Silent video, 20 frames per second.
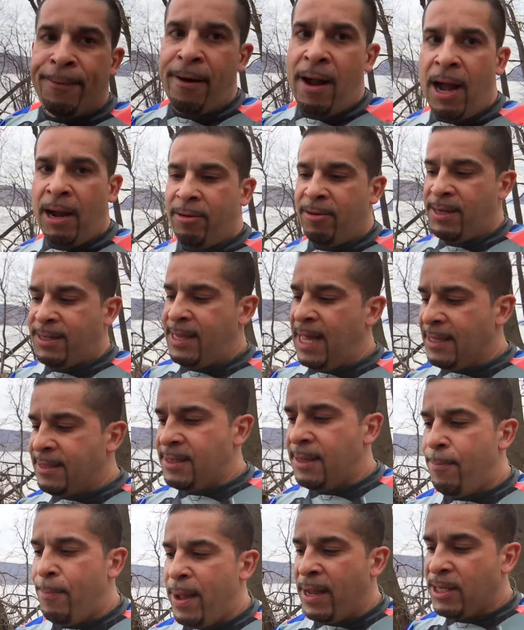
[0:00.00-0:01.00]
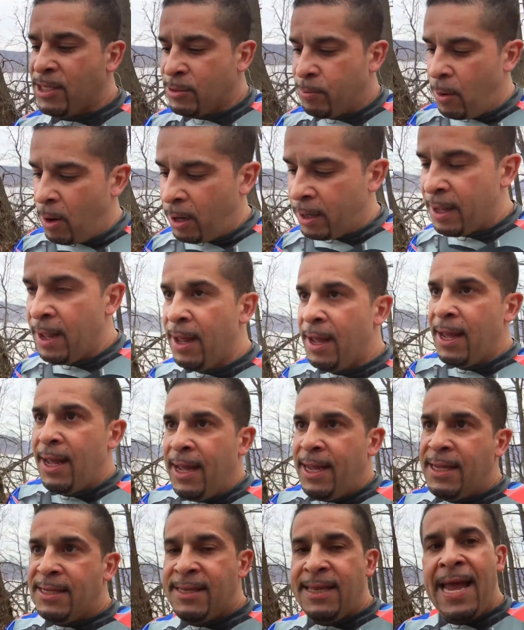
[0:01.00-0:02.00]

progress? That's the benchmark. Is